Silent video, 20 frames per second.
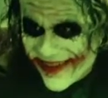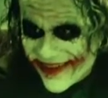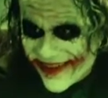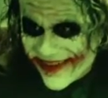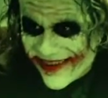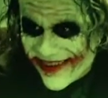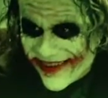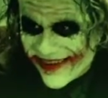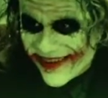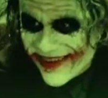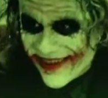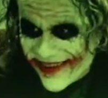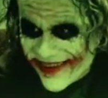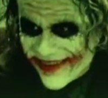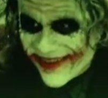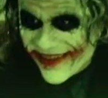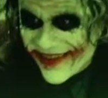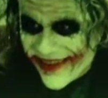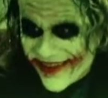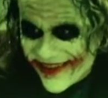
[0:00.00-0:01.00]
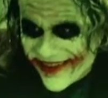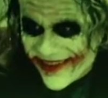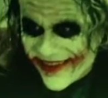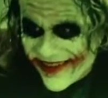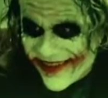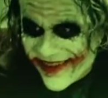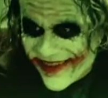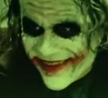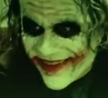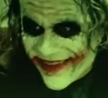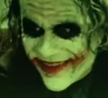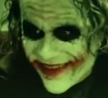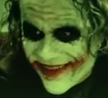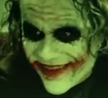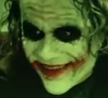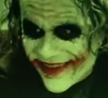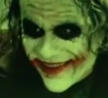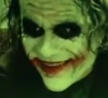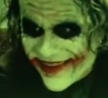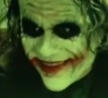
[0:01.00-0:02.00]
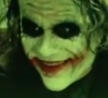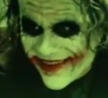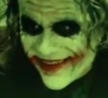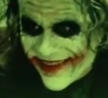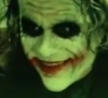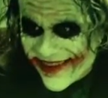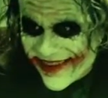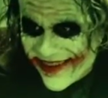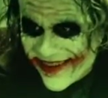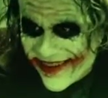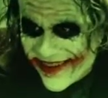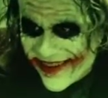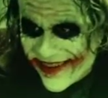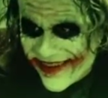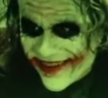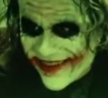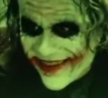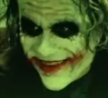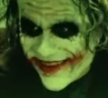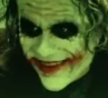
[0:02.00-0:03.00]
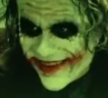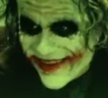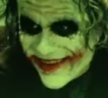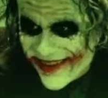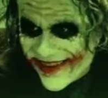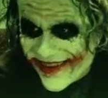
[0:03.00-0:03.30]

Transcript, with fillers: Get get ready for this. We have the Shield versus let's let's